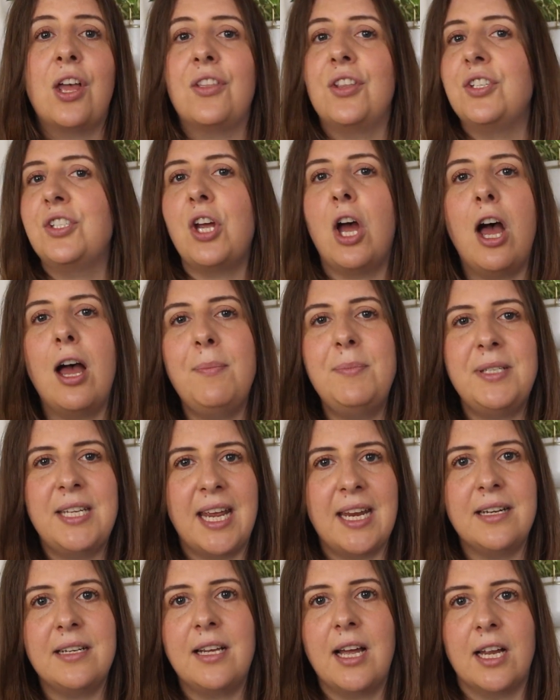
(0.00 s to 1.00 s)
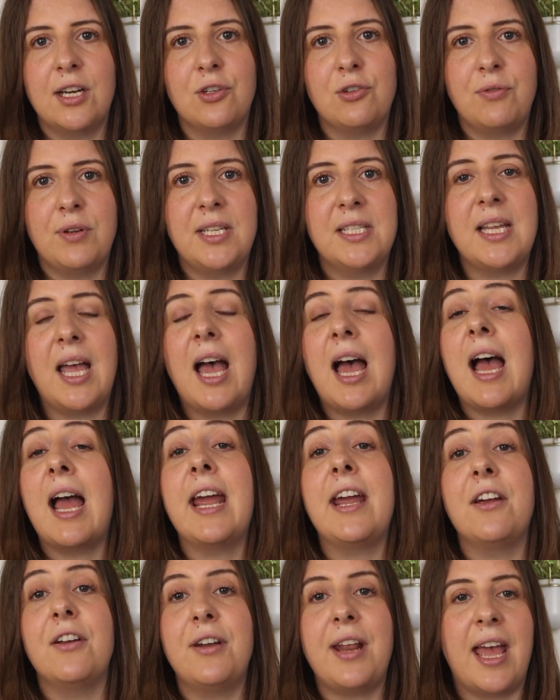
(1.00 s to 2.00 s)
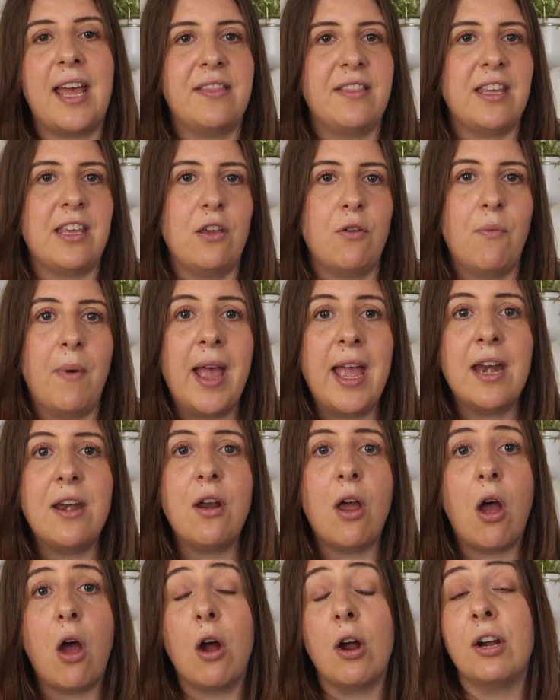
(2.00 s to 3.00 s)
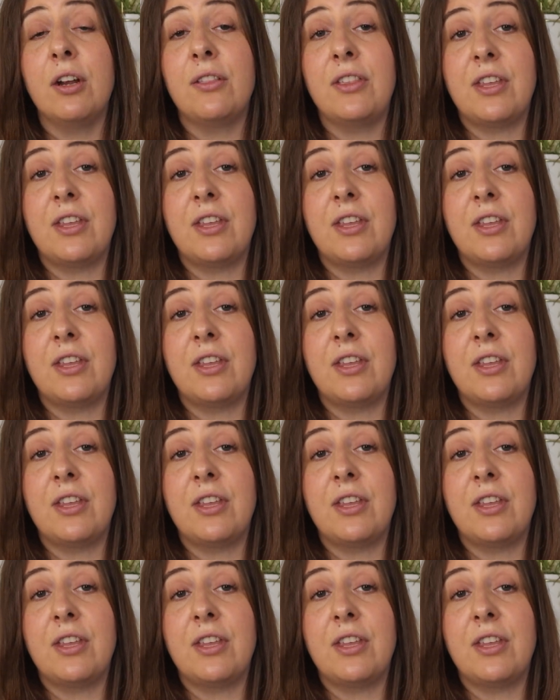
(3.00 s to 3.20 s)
The top 10 countries hired at the UN are